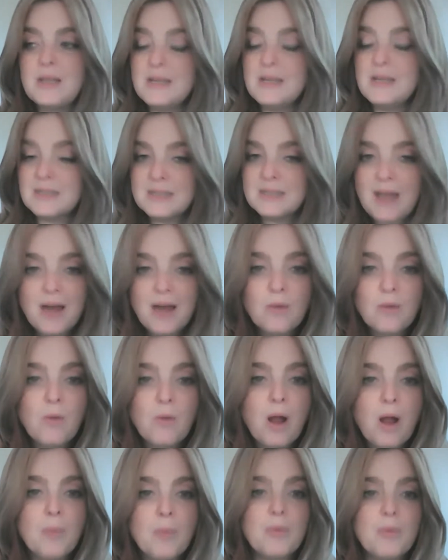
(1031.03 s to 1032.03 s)
He is not a
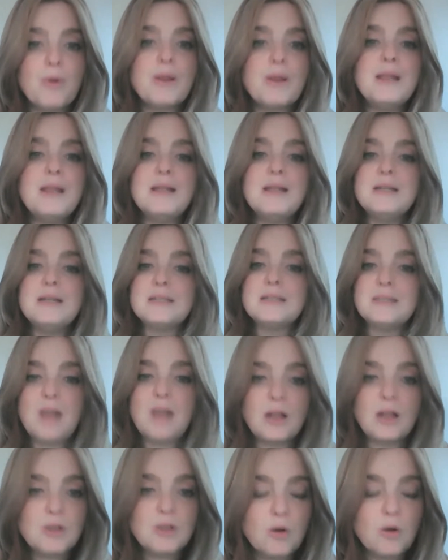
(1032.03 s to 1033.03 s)
robber. He is
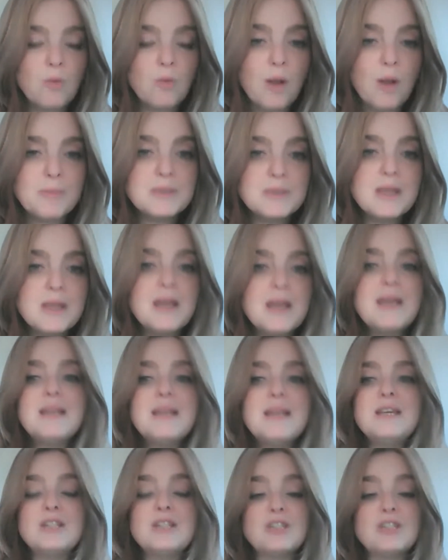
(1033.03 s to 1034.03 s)
not corrupt.
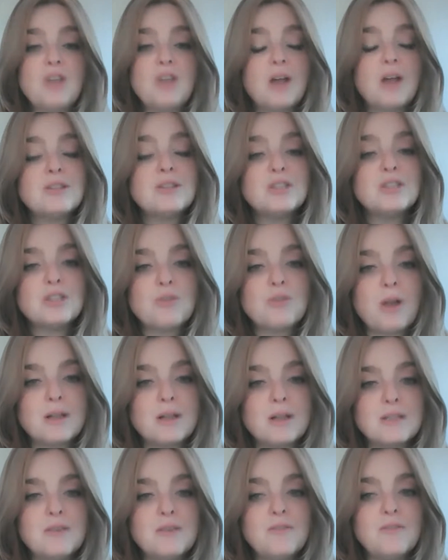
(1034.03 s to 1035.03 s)
He is not
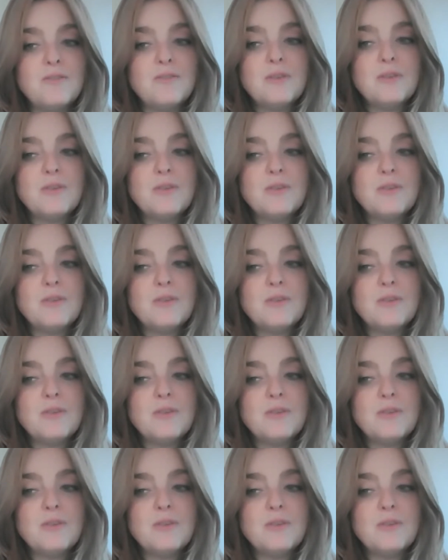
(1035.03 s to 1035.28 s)
destructive.